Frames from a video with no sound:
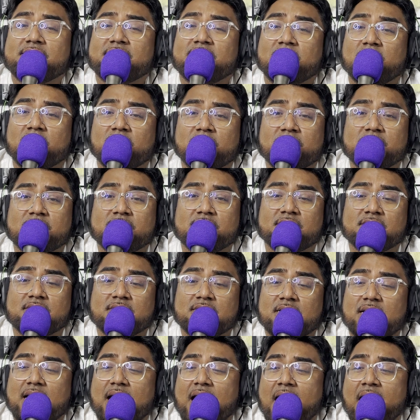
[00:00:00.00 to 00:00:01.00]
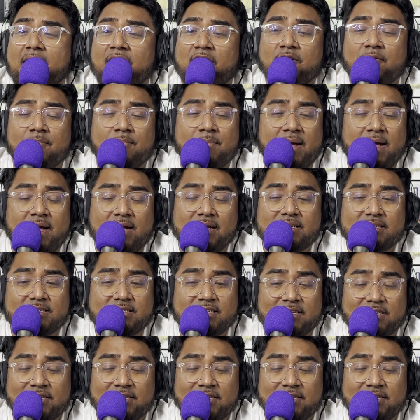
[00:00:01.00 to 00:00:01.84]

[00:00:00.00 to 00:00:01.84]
He looks outmatched.